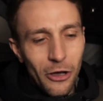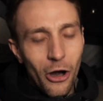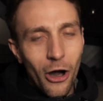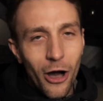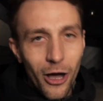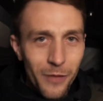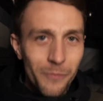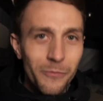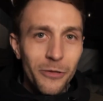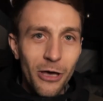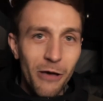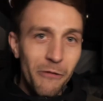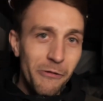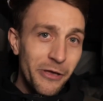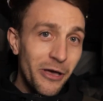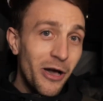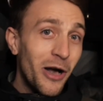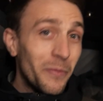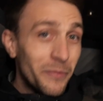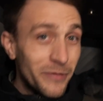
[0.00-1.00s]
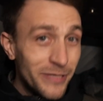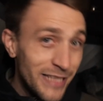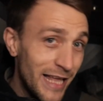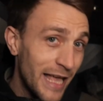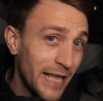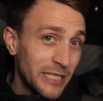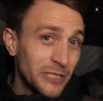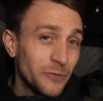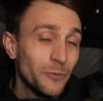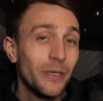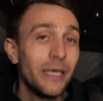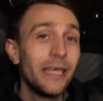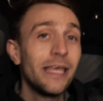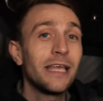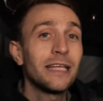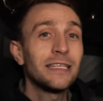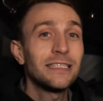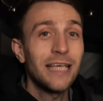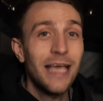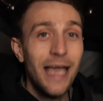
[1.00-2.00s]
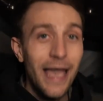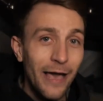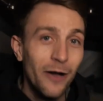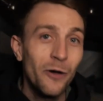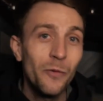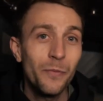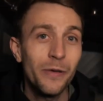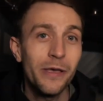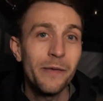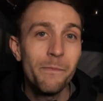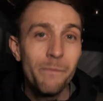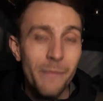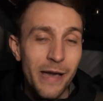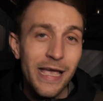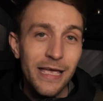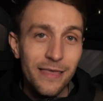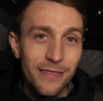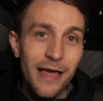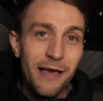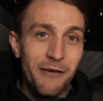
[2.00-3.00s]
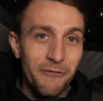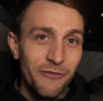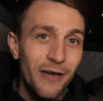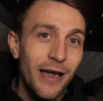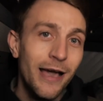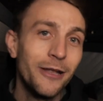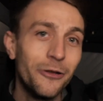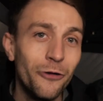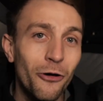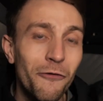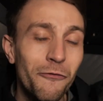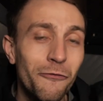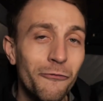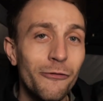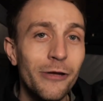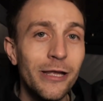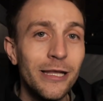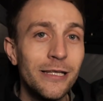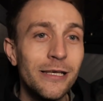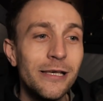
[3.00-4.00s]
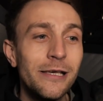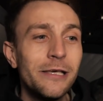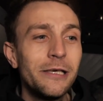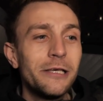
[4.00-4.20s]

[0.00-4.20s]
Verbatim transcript: I'm going up next week to help him make that van off grid.